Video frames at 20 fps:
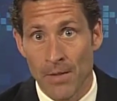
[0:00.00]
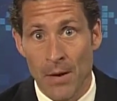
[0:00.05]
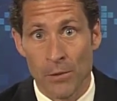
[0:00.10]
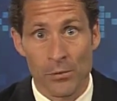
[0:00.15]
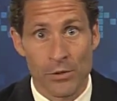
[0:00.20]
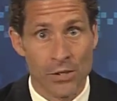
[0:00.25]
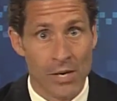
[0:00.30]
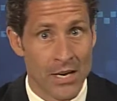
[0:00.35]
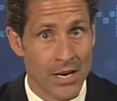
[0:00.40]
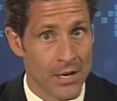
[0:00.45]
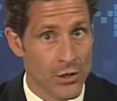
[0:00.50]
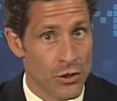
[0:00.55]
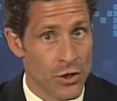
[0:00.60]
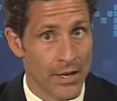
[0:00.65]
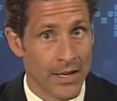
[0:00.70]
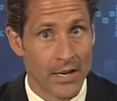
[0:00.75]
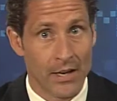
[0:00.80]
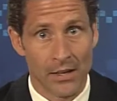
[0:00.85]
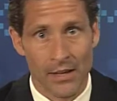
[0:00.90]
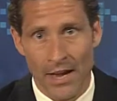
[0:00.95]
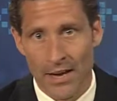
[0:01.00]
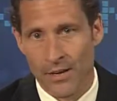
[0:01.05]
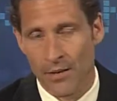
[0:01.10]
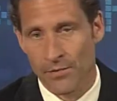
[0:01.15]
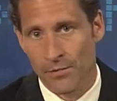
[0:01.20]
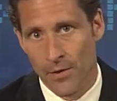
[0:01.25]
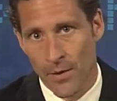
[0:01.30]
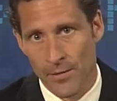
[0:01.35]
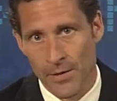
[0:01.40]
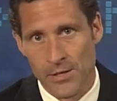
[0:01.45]
that was initially
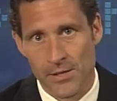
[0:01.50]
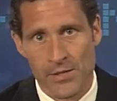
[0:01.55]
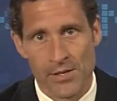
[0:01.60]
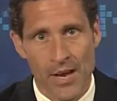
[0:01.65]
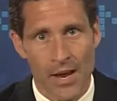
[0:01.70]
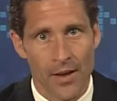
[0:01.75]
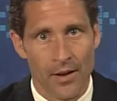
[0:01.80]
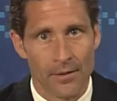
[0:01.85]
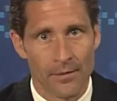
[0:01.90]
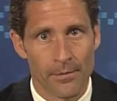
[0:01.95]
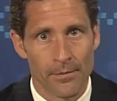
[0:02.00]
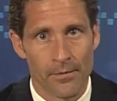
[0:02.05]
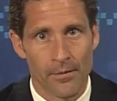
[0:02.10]
collected from its sale.